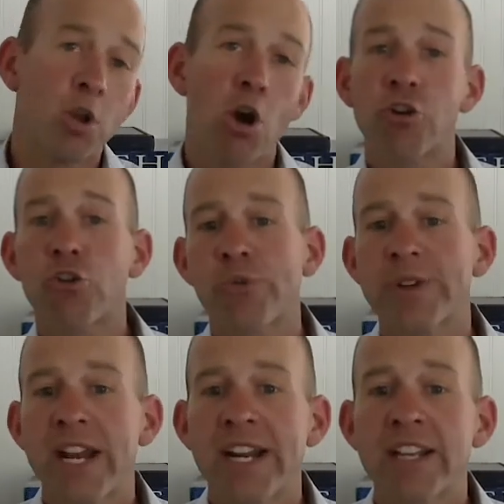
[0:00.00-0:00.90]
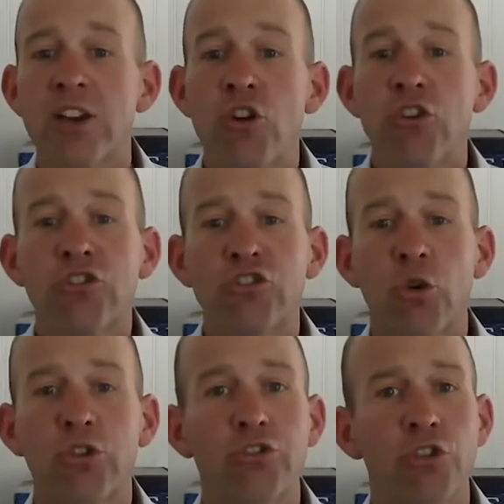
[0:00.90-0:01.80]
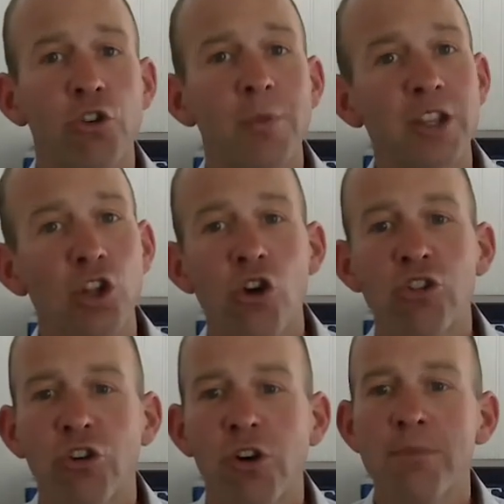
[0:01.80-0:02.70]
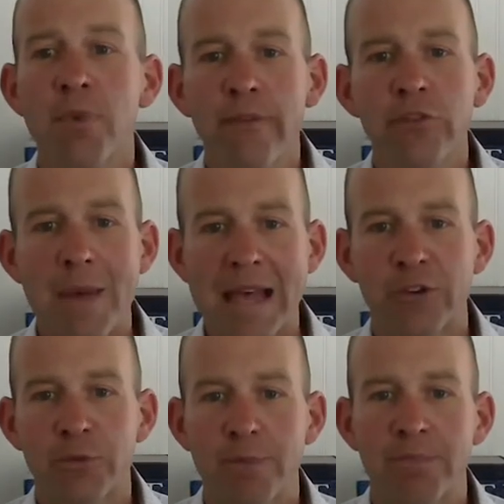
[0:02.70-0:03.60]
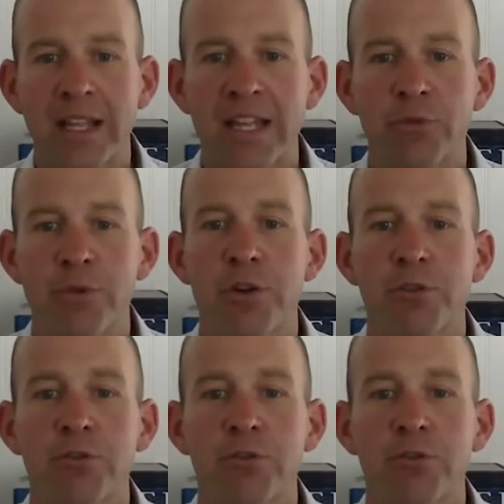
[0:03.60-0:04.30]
on creating short-term and long-term moves management plans with your